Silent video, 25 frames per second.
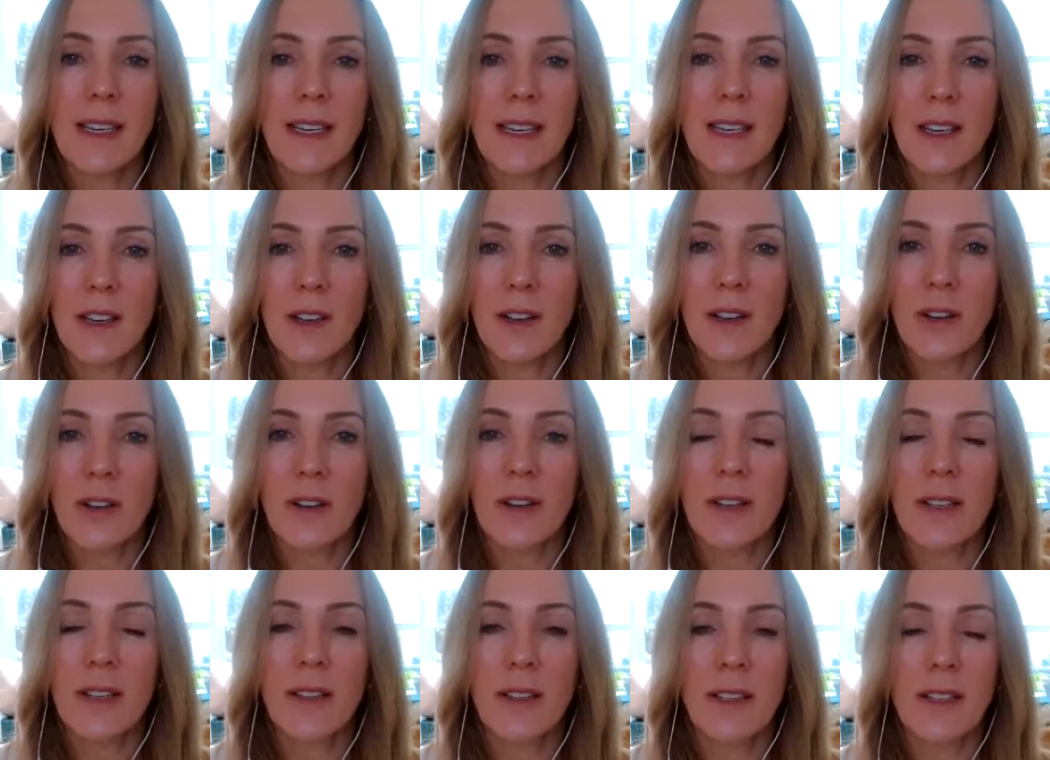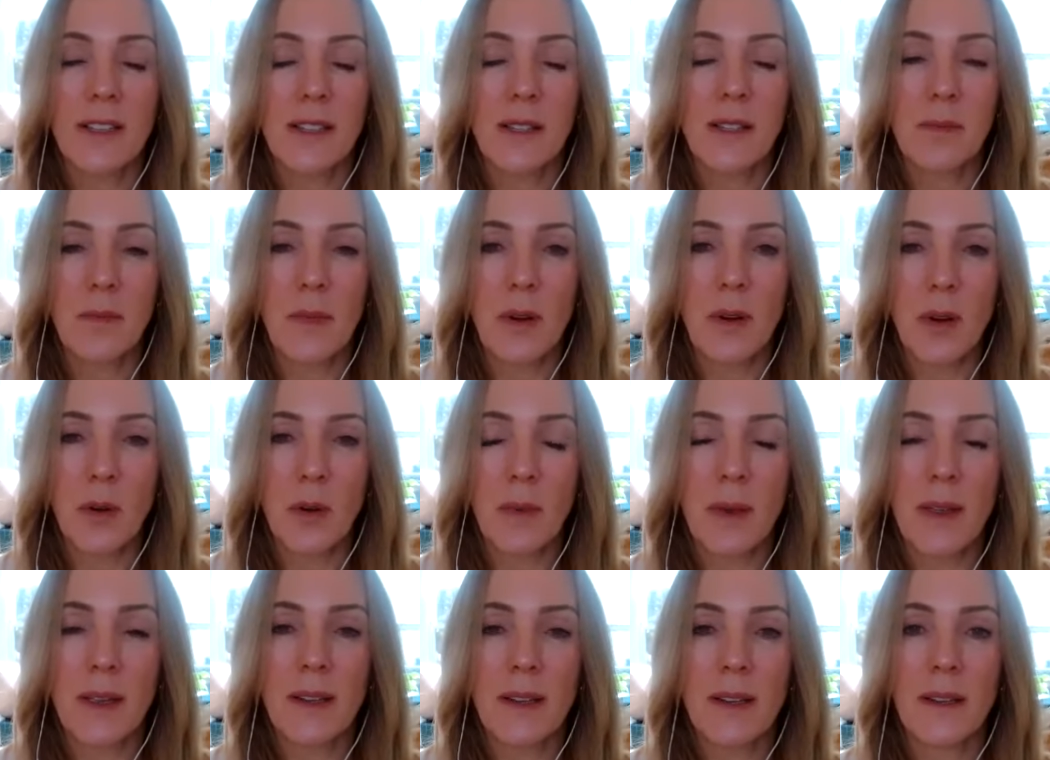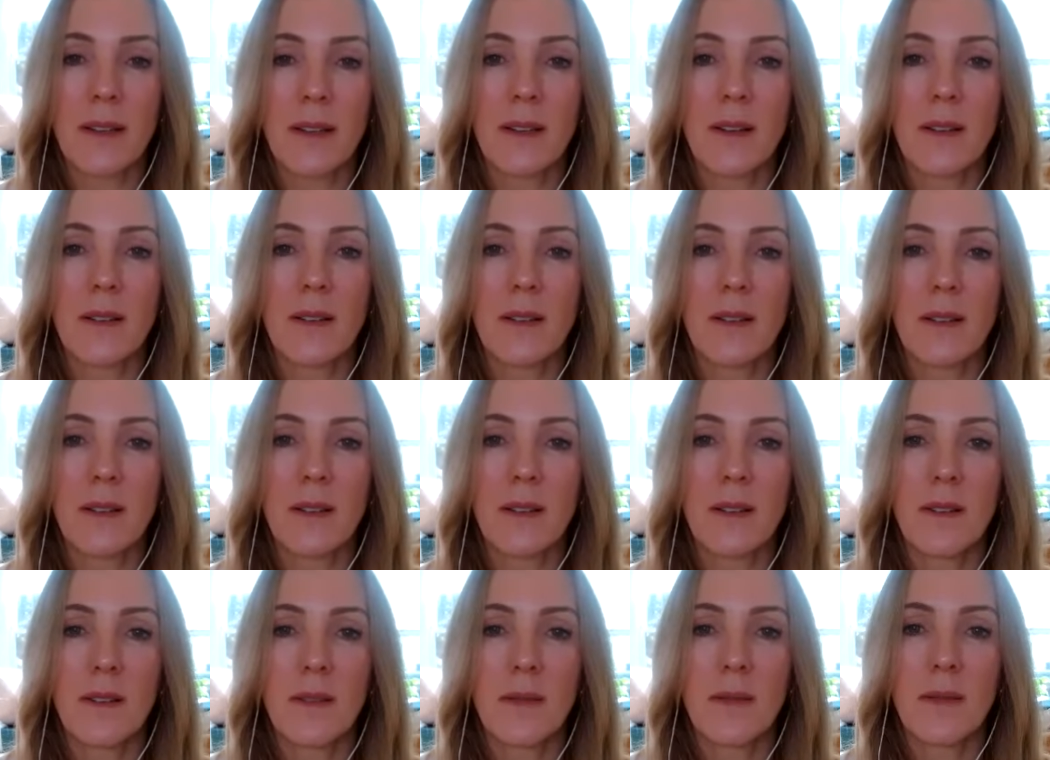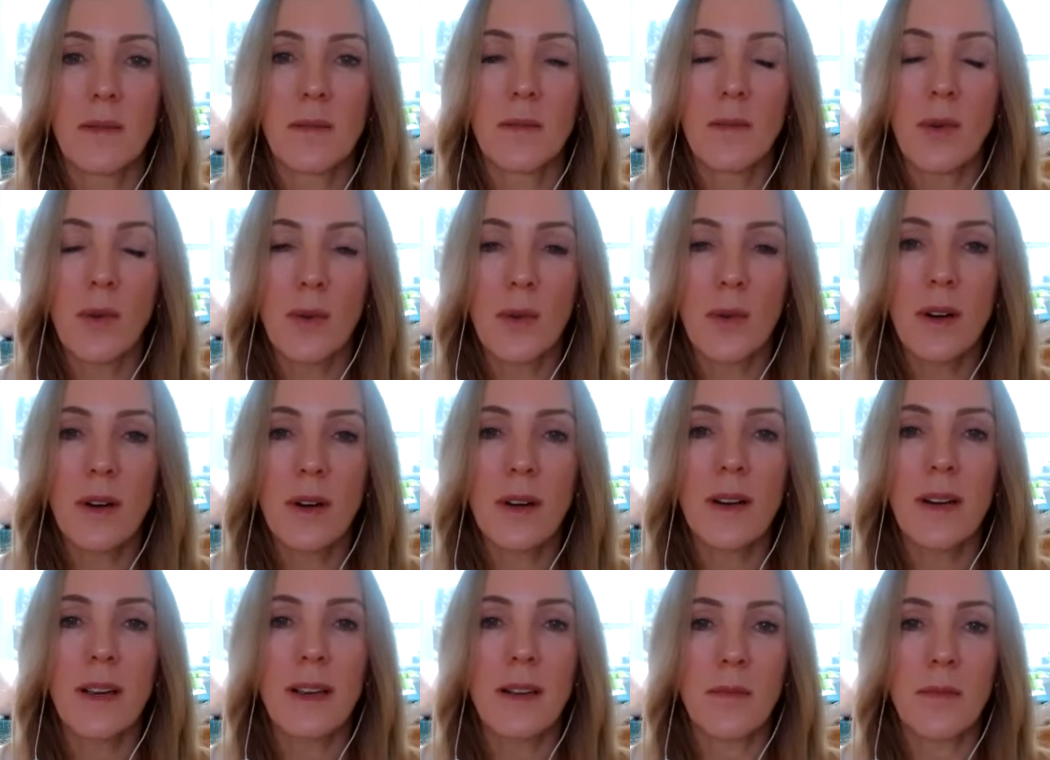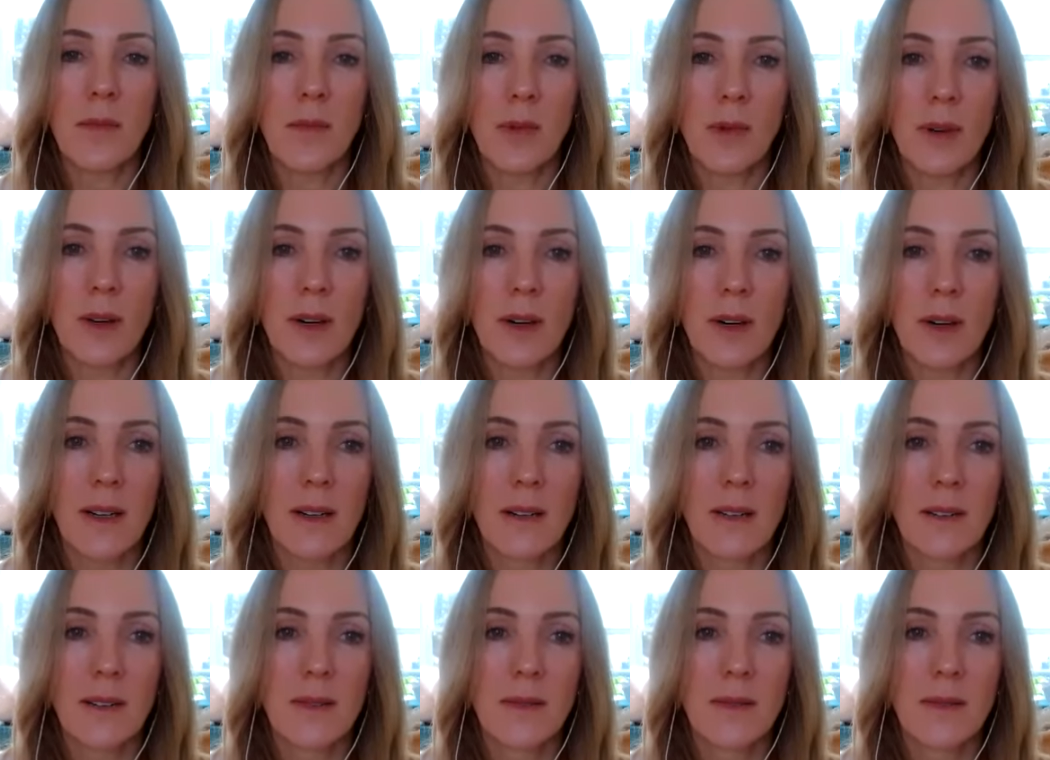here in this moment more and more.